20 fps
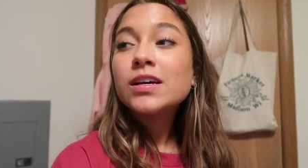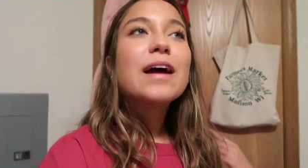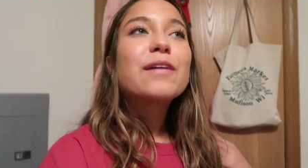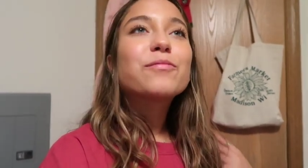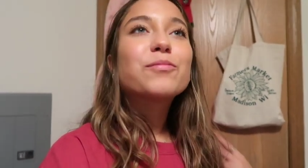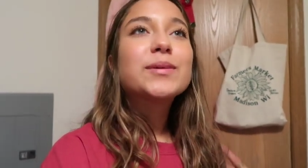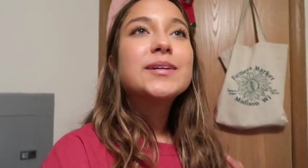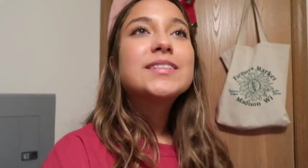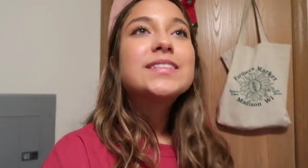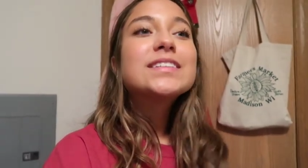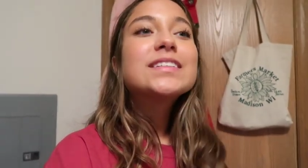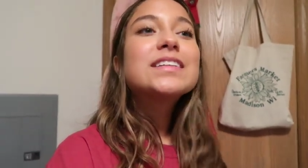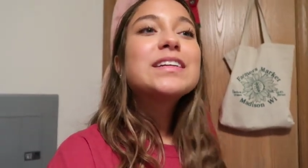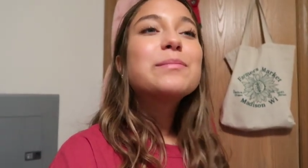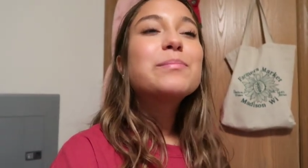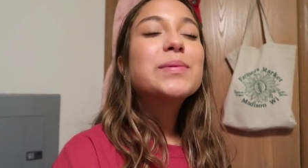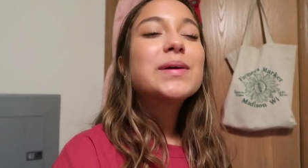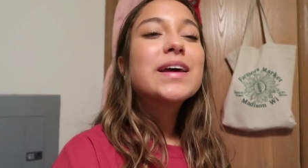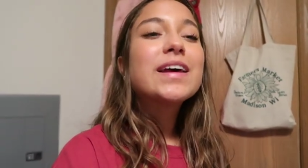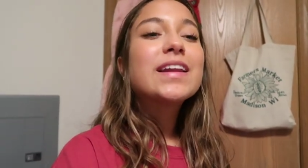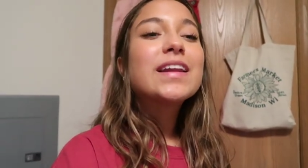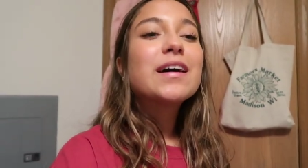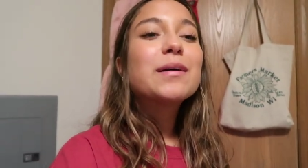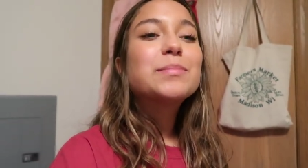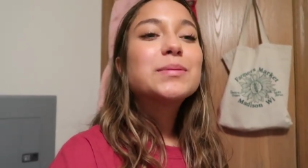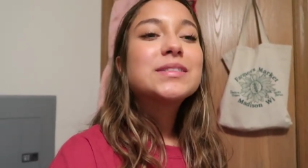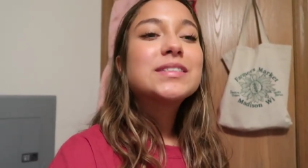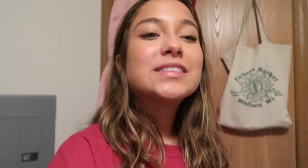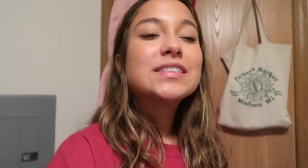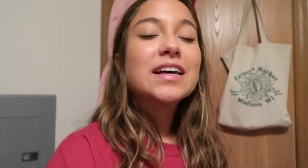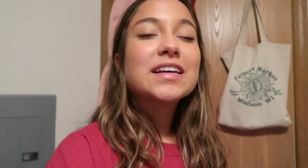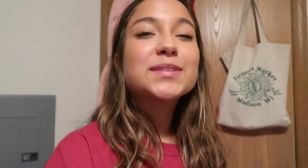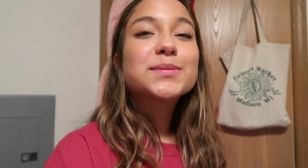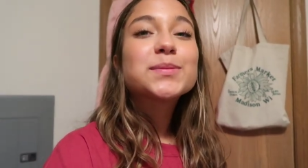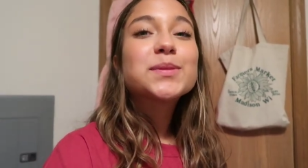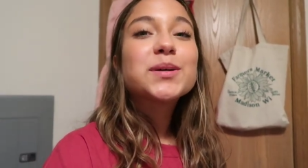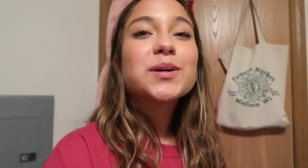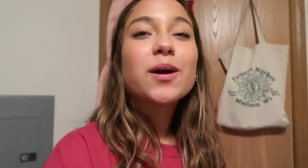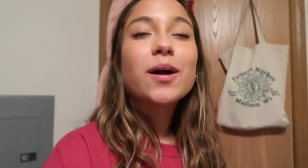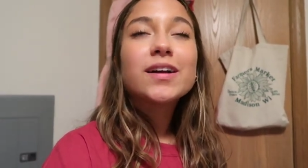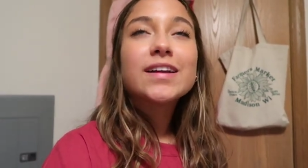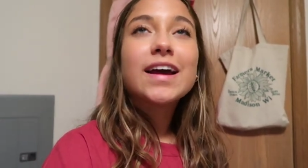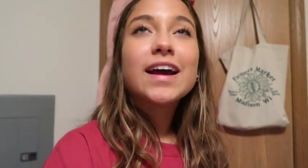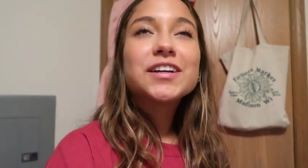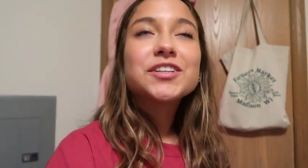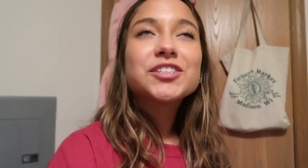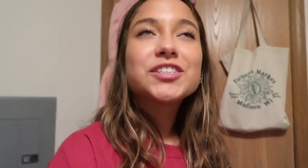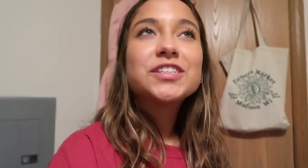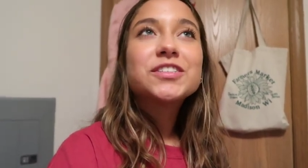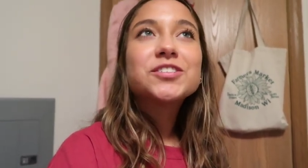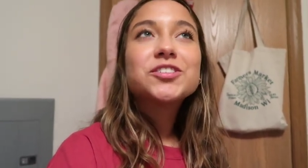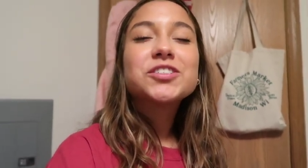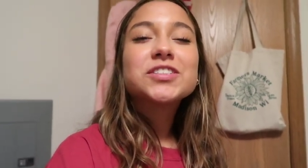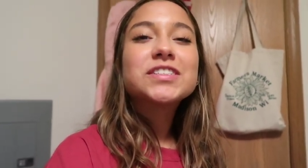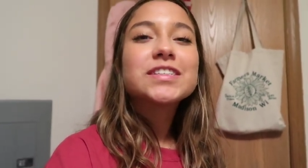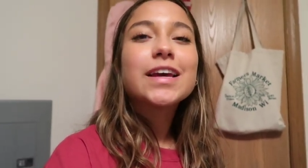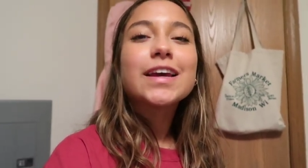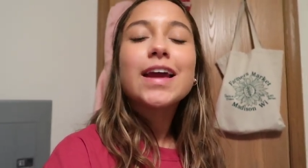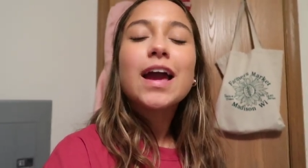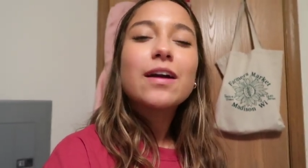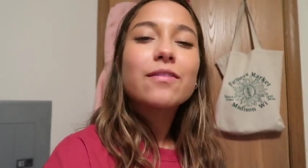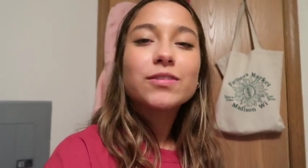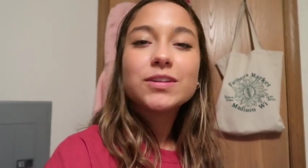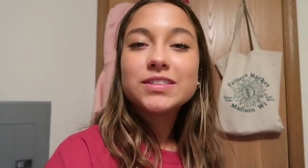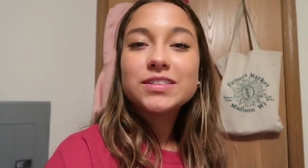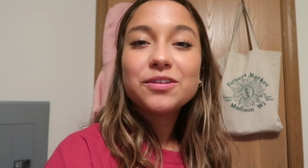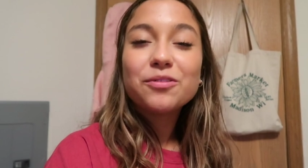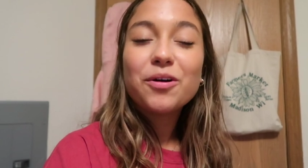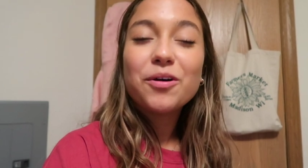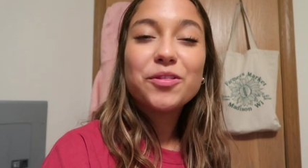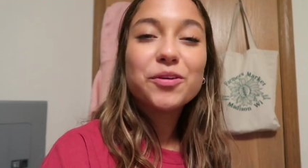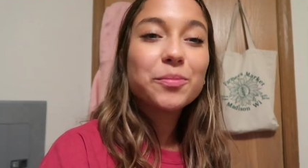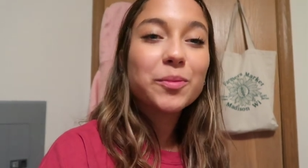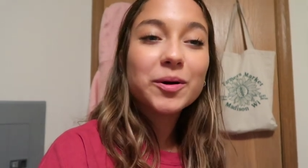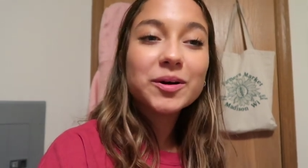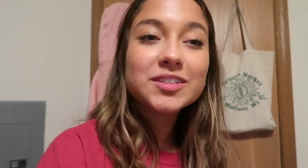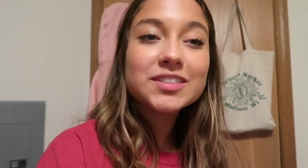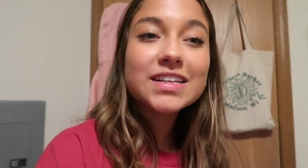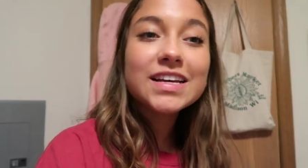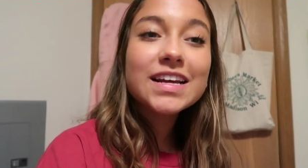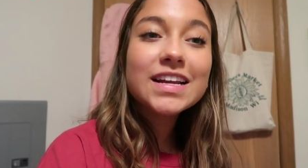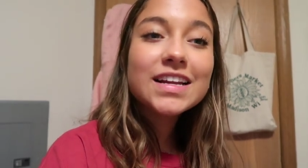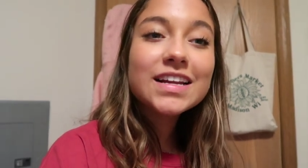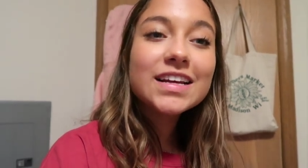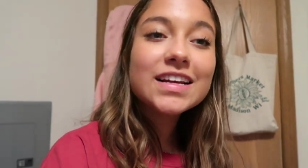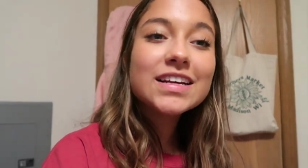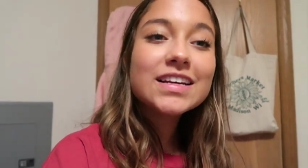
I've recently been obsessed with the Kardashians, just like every single other person,